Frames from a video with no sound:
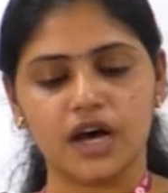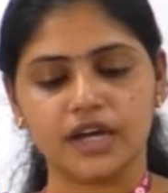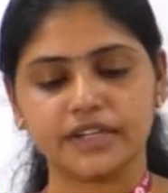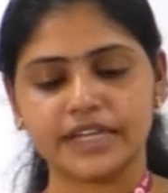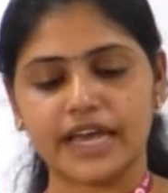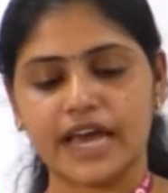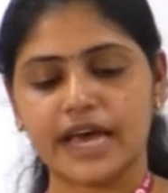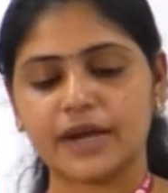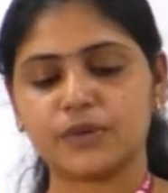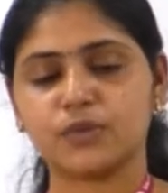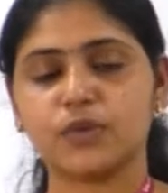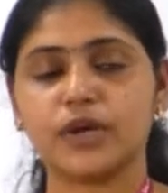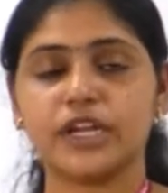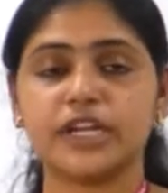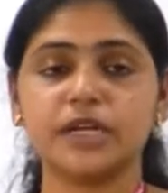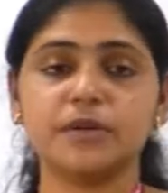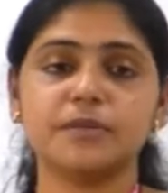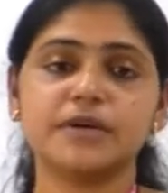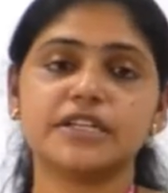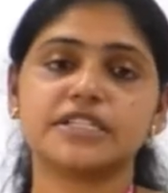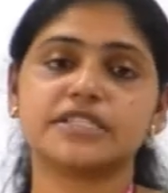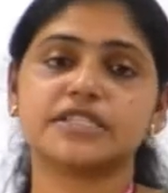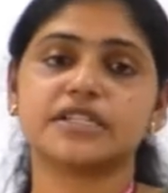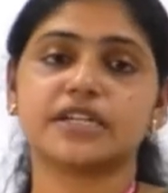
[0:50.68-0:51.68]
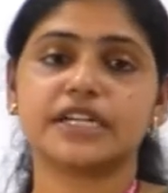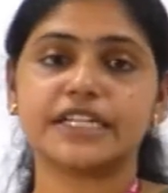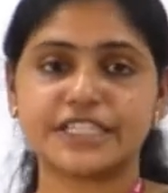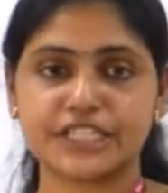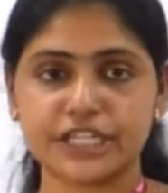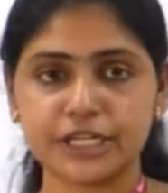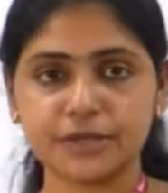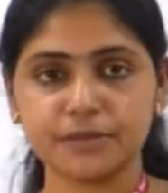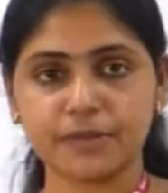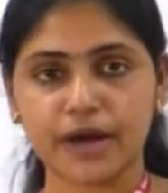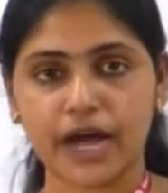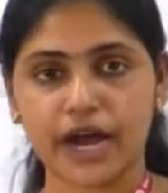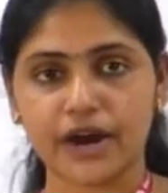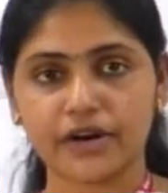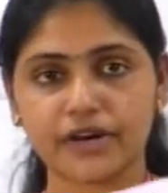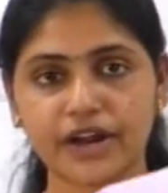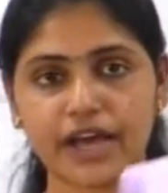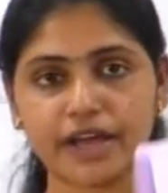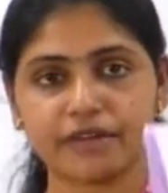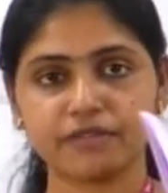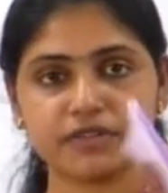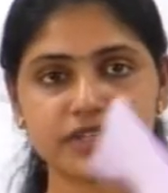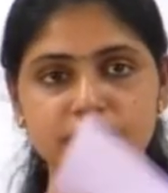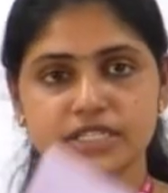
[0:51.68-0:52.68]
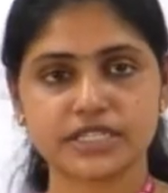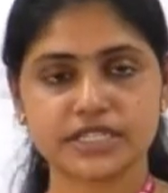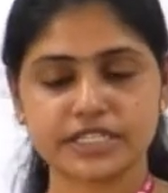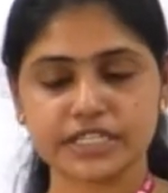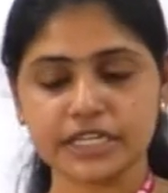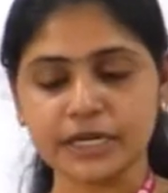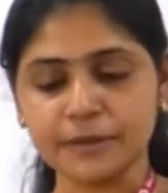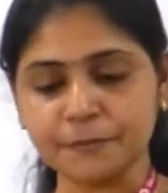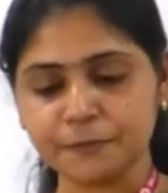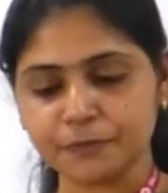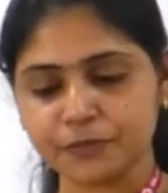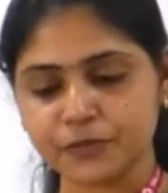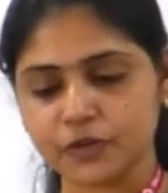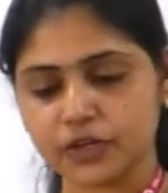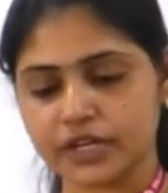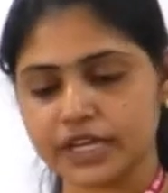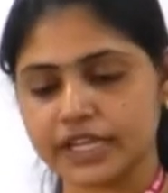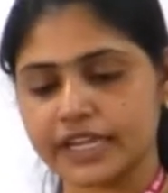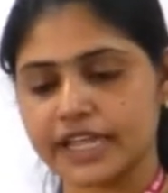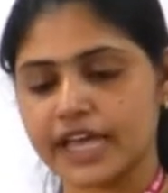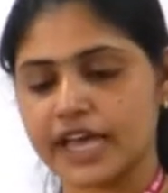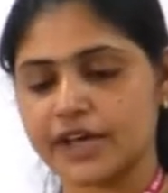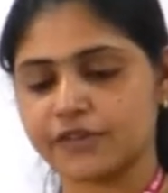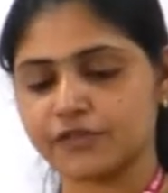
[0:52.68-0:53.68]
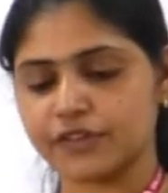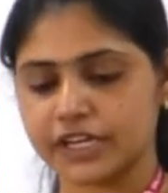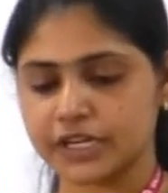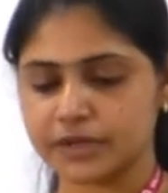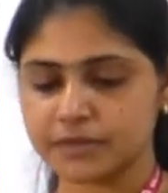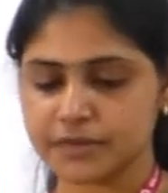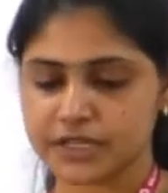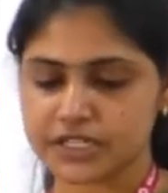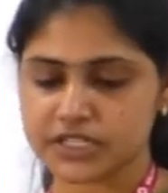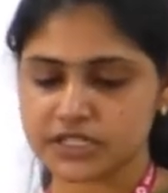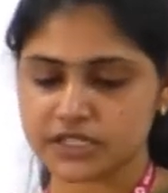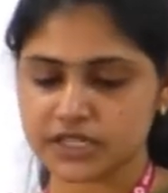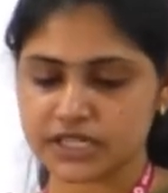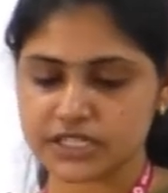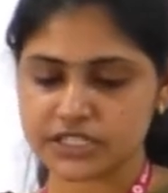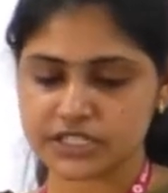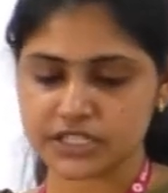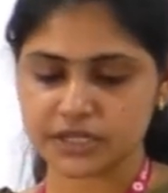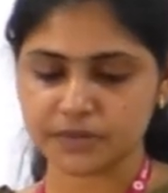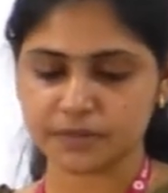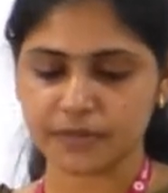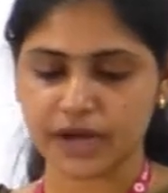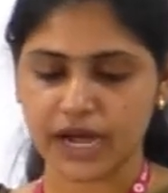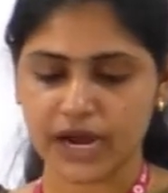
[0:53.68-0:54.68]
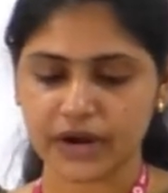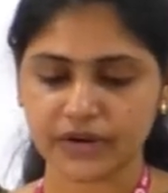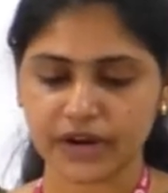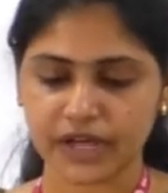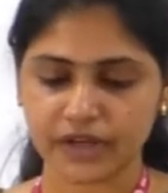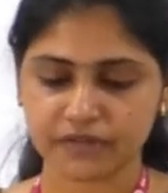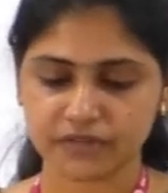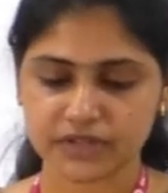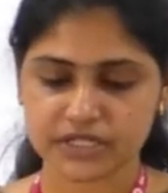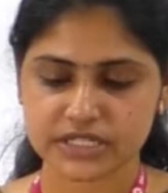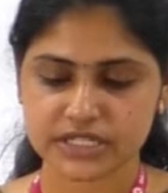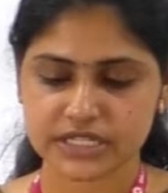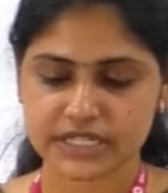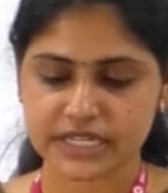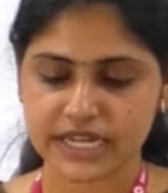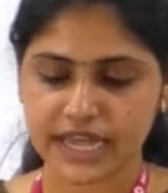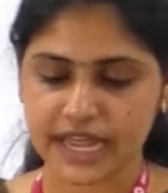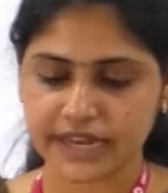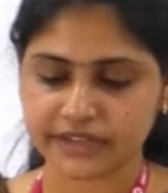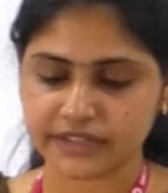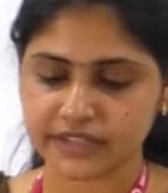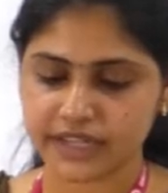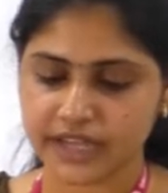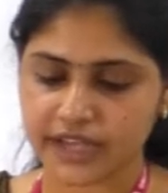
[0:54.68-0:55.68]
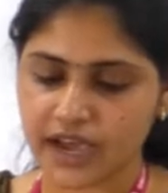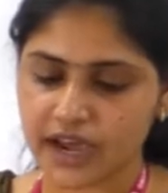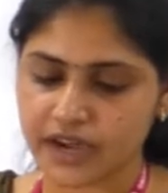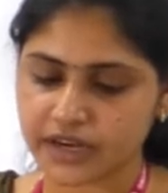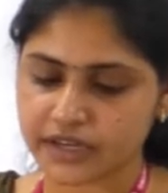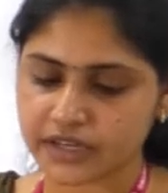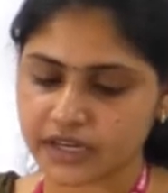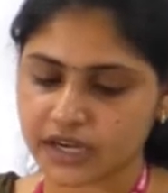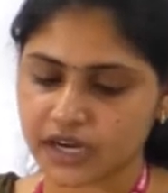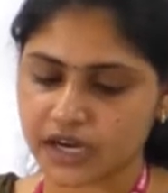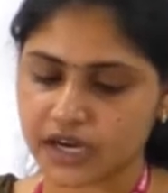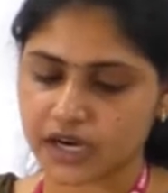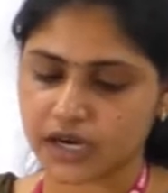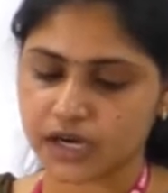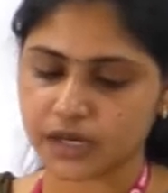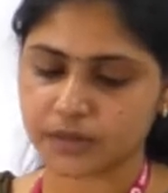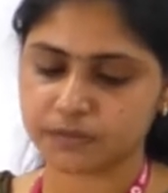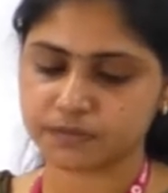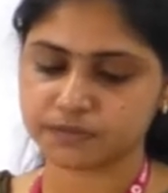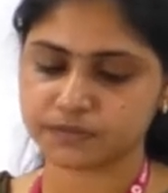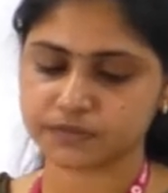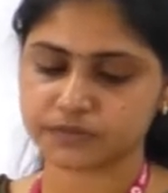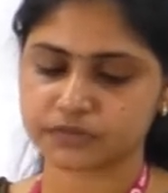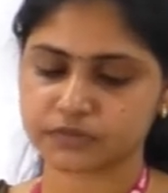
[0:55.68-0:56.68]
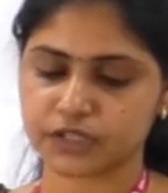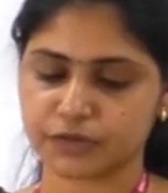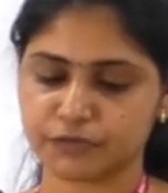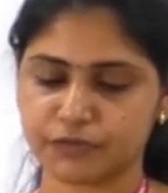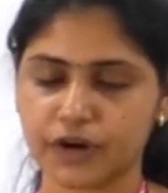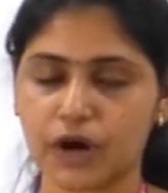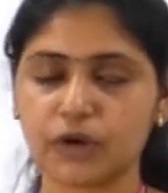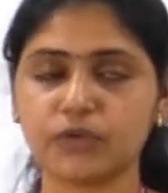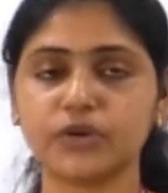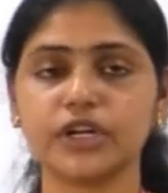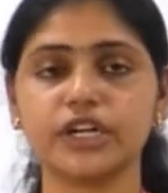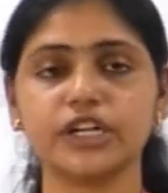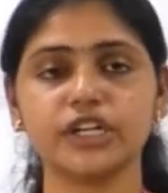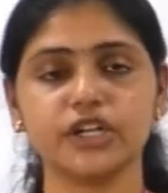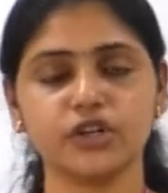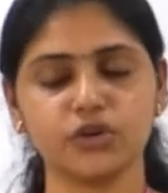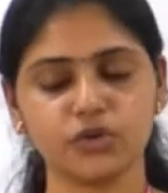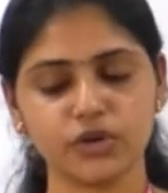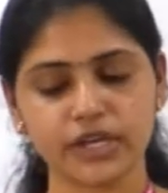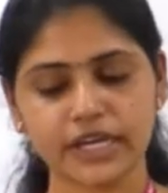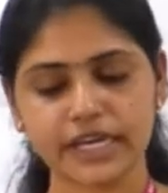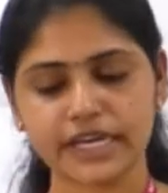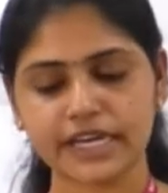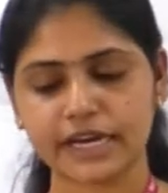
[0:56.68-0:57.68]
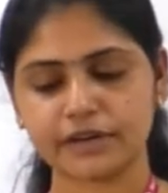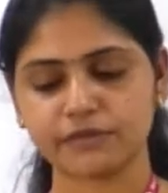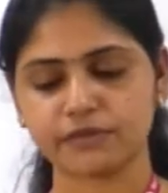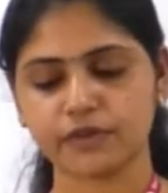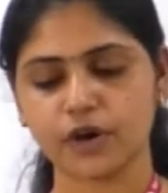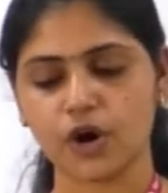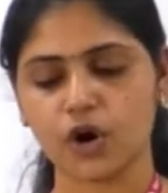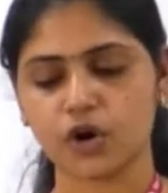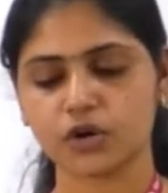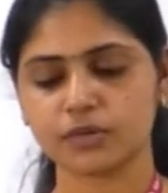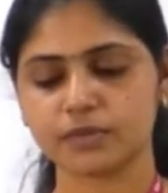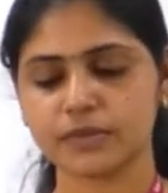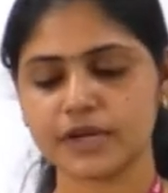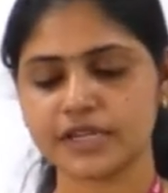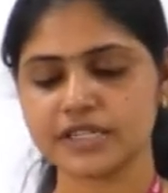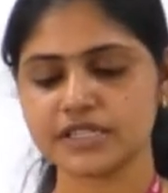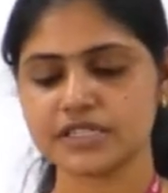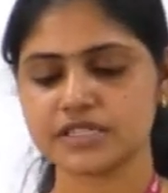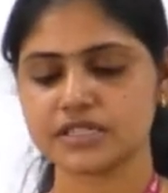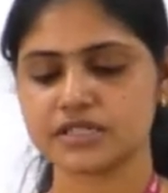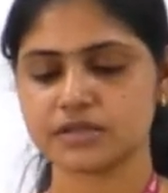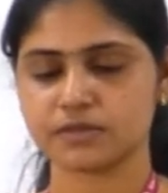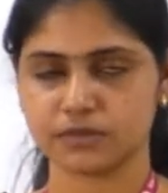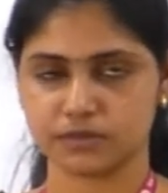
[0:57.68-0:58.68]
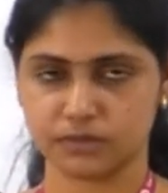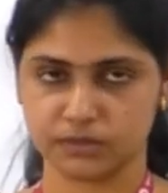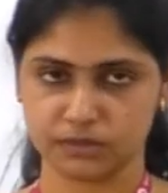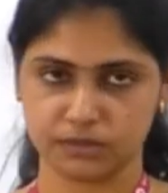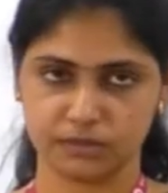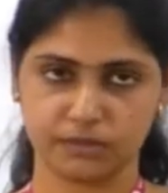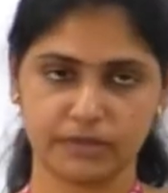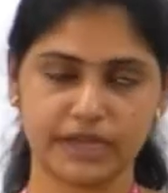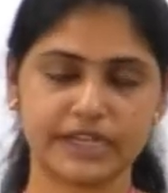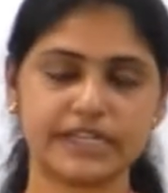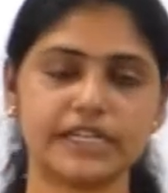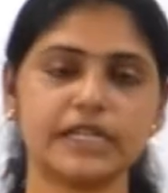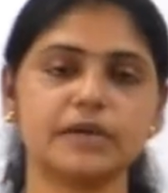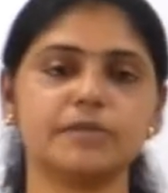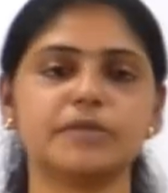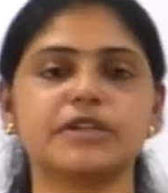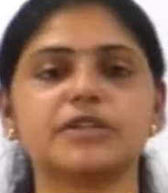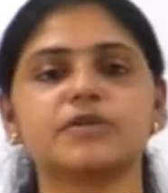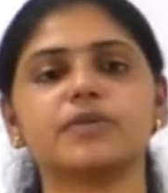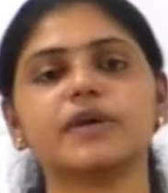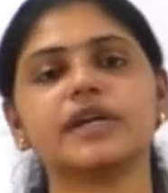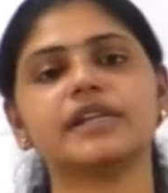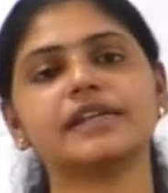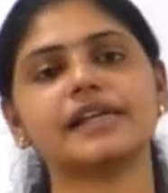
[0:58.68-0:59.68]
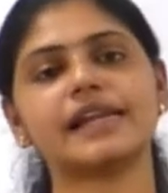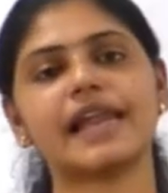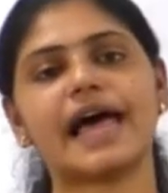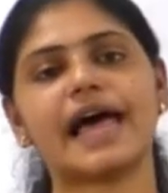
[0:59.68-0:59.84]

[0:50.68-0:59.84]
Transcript: they are very much rich in biodiversity. Okay, they are very much rich in biodiversity, and they are found in unique environments, mainly between the